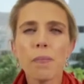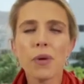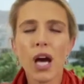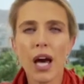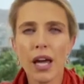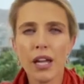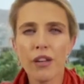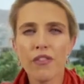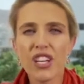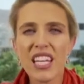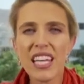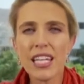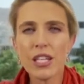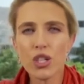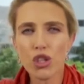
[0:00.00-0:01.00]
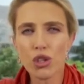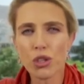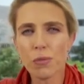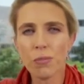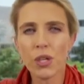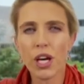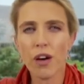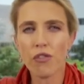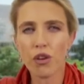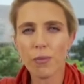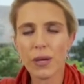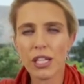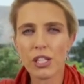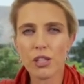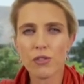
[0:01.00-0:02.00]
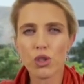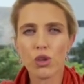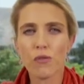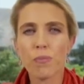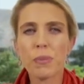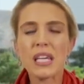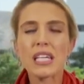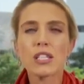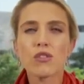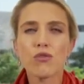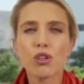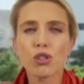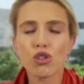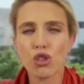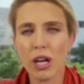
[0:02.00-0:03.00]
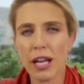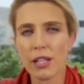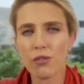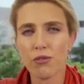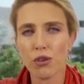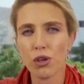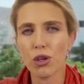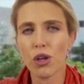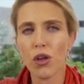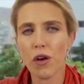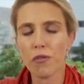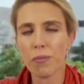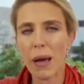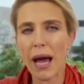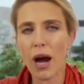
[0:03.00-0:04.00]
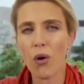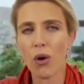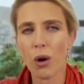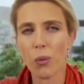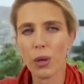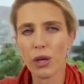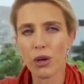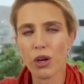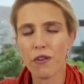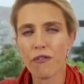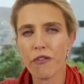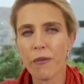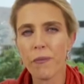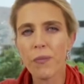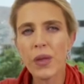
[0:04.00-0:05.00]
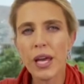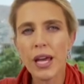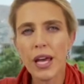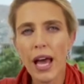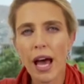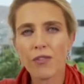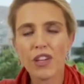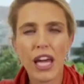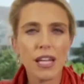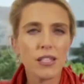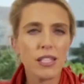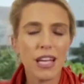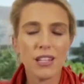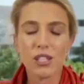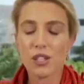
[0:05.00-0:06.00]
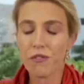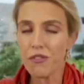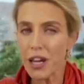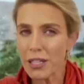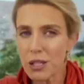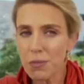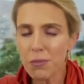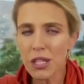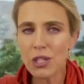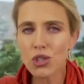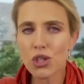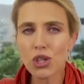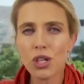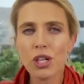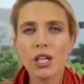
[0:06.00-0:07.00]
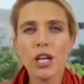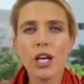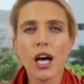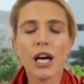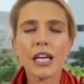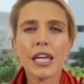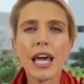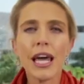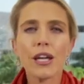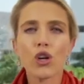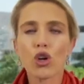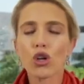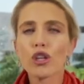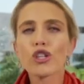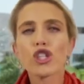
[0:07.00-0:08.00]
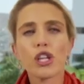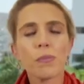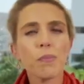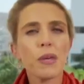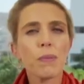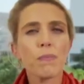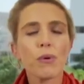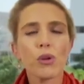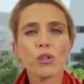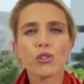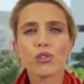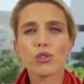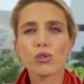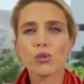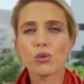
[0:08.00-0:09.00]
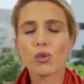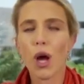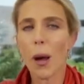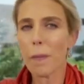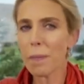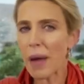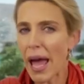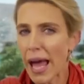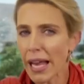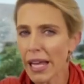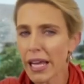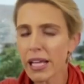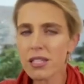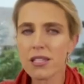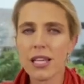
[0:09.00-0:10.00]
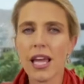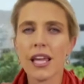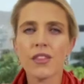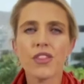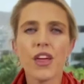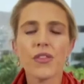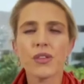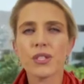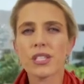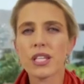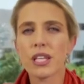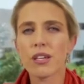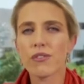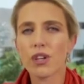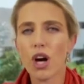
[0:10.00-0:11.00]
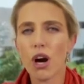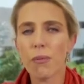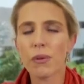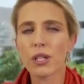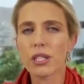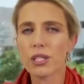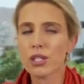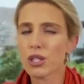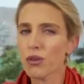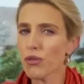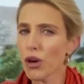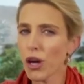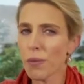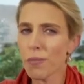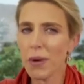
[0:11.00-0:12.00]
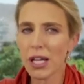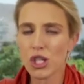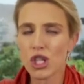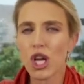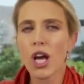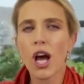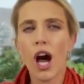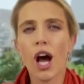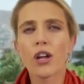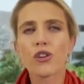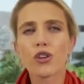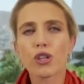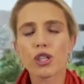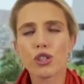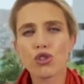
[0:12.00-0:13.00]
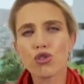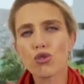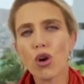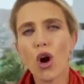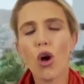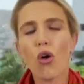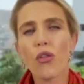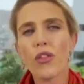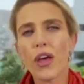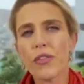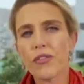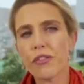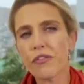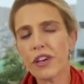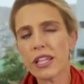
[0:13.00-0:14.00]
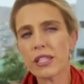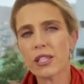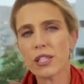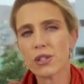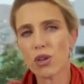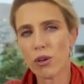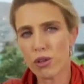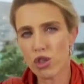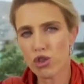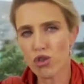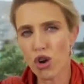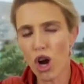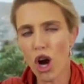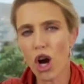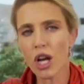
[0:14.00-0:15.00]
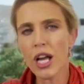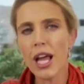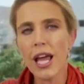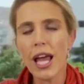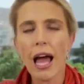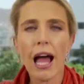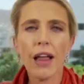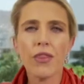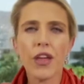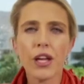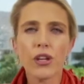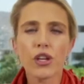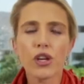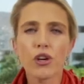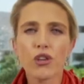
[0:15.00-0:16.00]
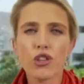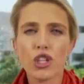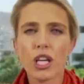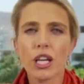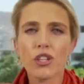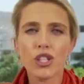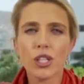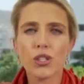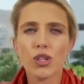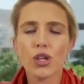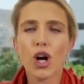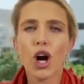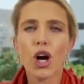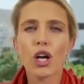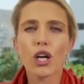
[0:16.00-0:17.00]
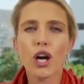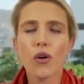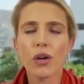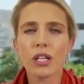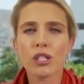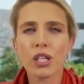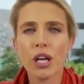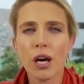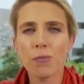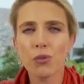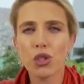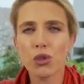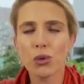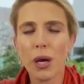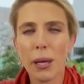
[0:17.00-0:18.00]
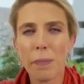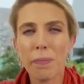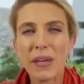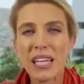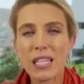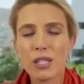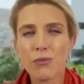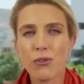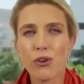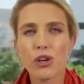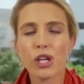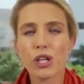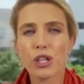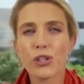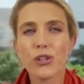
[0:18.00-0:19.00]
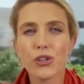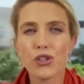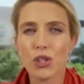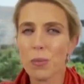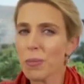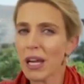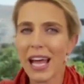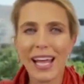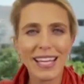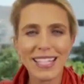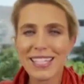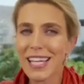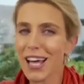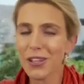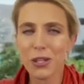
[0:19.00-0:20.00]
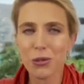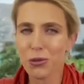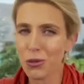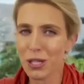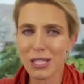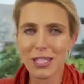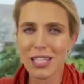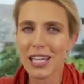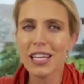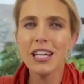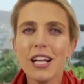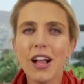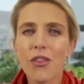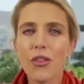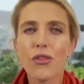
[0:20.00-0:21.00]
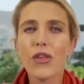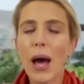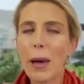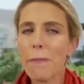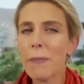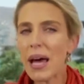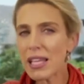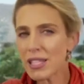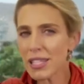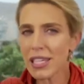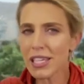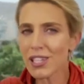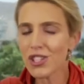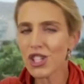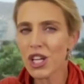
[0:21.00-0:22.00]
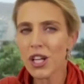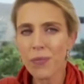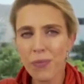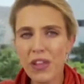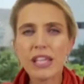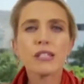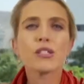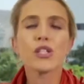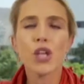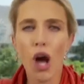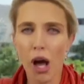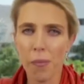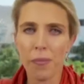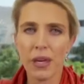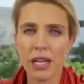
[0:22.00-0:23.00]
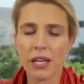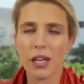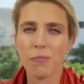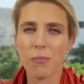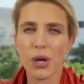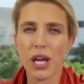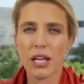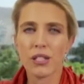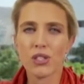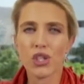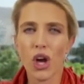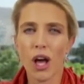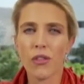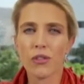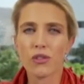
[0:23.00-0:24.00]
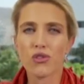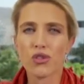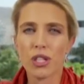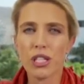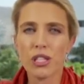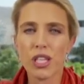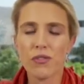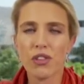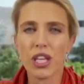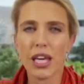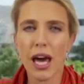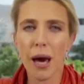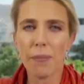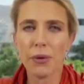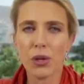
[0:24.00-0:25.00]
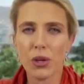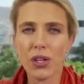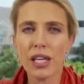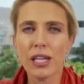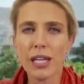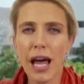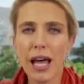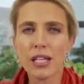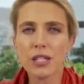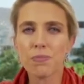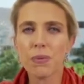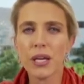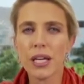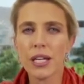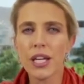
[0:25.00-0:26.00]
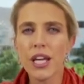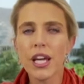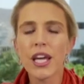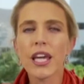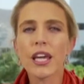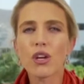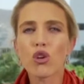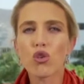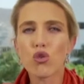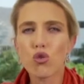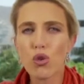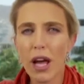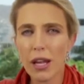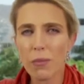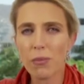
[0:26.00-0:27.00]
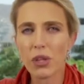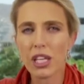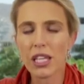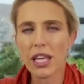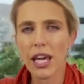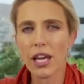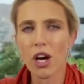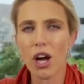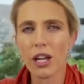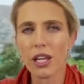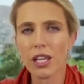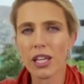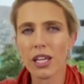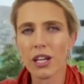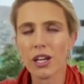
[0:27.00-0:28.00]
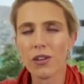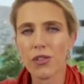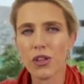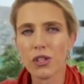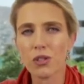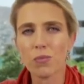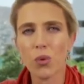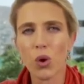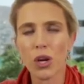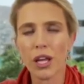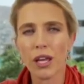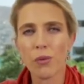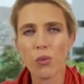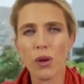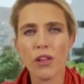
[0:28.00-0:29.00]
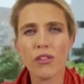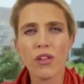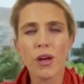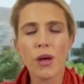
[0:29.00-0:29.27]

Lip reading: kind of an interim government, a sort of peaceful transferal of power. We heard from Afghanistan's defense minister, again, urging people to not panic, saying that the city of Kabul is still very much under control, that defenses are strong, and that negotiations are ongoing to come to a peaceful conclusion. But I can tell you, Christy, that that message is not being embraced on the streets of the capital. It has been incredibly chaotic here this morning with